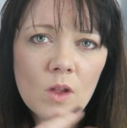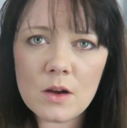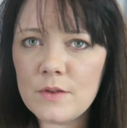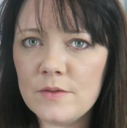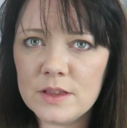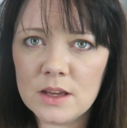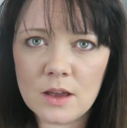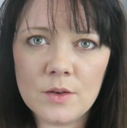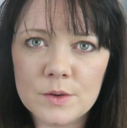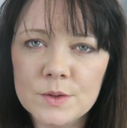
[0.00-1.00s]
of everything
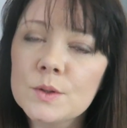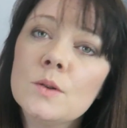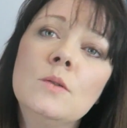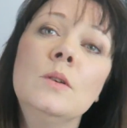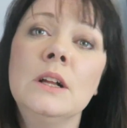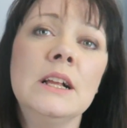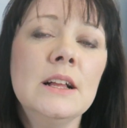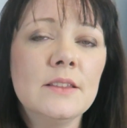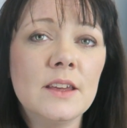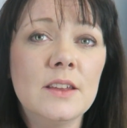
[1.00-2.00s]
going on at school,
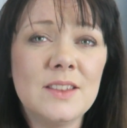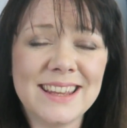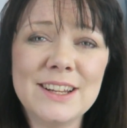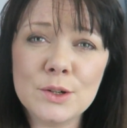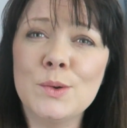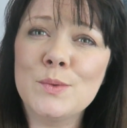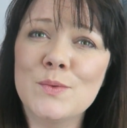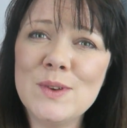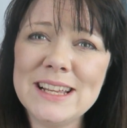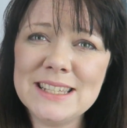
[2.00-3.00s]
the, the
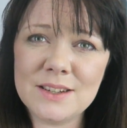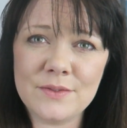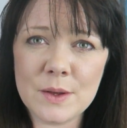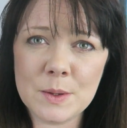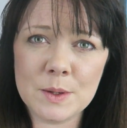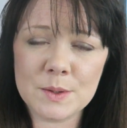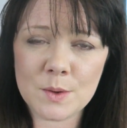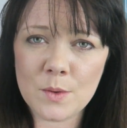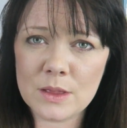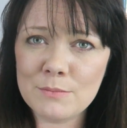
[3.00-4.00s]
increased focus
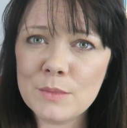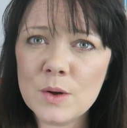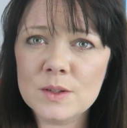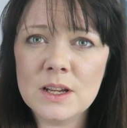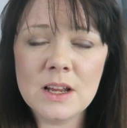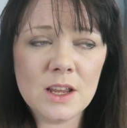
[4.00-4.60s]
on the mocks,